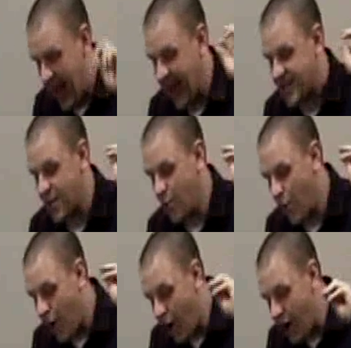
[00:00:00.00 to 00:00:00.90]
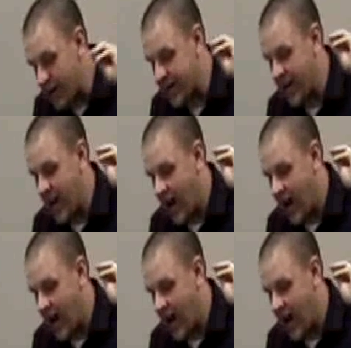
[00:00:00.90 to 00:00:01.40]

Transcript: and to walk